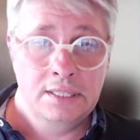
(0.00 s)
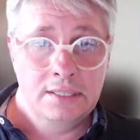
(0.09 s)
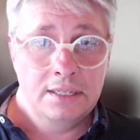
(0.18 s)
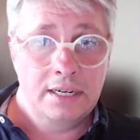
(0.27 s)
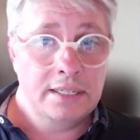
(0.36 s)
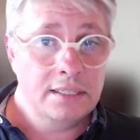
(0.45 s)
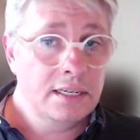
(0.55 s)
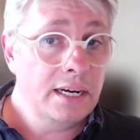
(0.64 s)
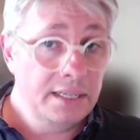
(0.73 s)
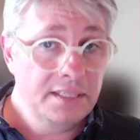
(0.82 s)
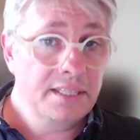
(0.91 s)
And
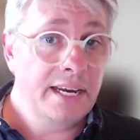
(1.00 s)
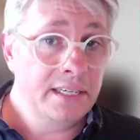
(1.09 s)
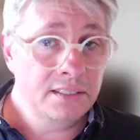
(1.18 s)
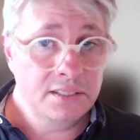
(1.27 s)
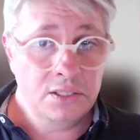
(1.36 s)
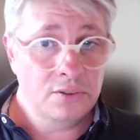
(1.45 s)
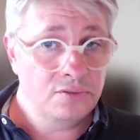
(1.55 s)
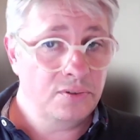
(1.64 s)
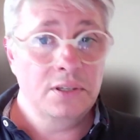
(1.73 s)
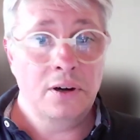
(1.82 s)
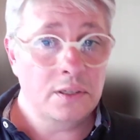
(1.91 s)
then,
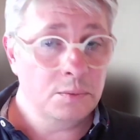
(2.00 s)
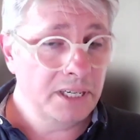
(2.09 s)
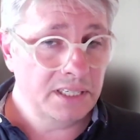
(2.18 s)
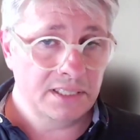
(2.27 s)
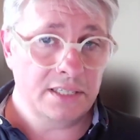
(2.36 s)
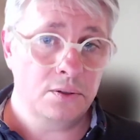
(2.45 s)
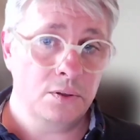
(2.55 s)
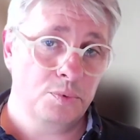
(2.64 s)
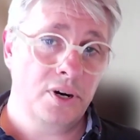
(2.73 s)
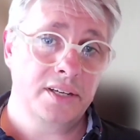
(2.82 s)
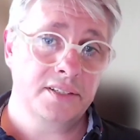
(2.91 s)
fully automating that whole
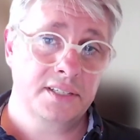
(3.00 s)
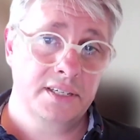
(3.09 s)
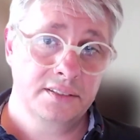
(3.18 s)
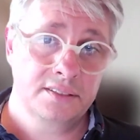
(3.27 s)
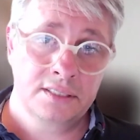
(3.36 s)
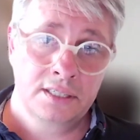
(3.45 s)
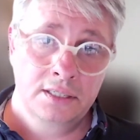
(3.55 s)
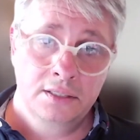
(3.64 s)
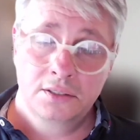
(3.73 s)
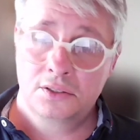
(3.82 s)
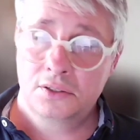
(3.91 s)
process
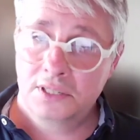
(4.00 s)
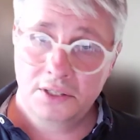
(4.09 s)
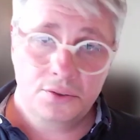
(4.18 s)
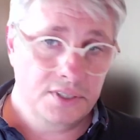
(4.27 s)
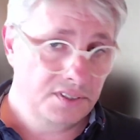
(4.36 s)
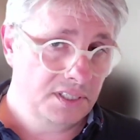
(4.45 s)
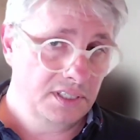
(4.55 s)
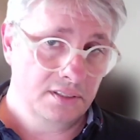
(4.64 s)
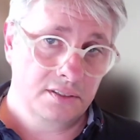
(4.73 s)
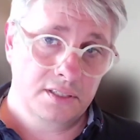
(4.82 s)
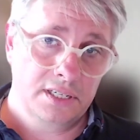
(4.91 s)
to increase
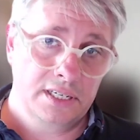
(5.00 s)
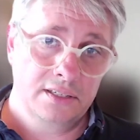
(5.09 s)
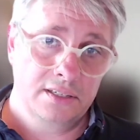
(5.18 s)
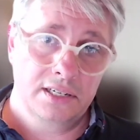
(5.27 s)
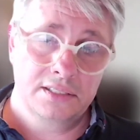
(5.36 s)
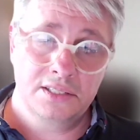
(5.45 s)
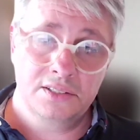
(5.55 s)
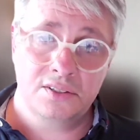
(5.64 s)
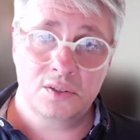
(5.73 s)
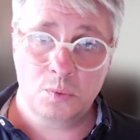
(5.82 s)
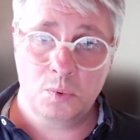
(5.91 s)
yield. And this
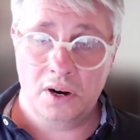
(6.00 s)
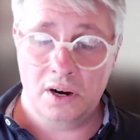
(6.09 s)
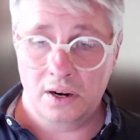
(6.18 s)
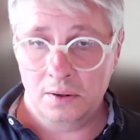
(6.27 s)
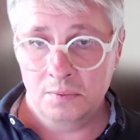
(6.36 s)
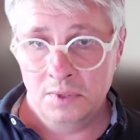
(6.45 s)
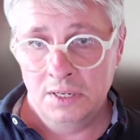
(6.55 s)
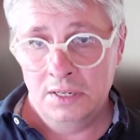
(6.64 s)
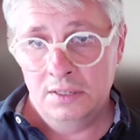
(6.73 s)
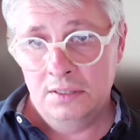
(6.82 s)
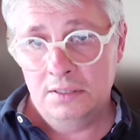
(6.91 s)
is where,
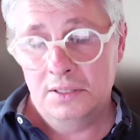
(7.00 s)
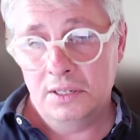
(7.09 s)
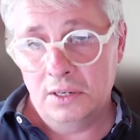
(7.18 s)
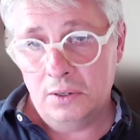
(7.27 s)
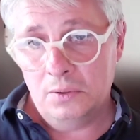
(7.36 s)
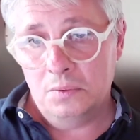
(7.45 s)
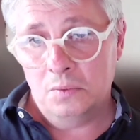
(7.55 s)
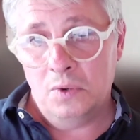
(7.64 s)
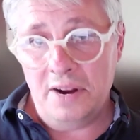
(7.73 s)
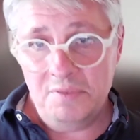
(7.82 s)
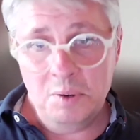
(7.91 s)

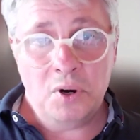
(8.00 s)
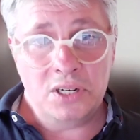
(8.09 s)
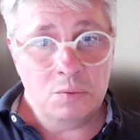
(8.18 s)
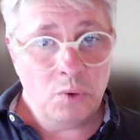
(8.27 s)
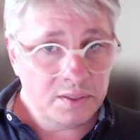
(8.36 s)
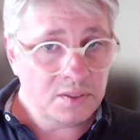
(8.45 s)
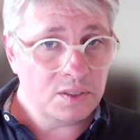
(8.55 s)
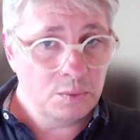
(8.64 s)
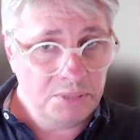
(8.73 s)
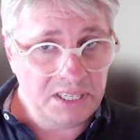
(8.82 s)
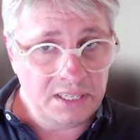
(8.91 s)
everybody wants to
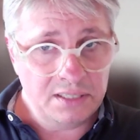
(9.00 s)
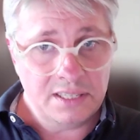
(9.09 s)
be.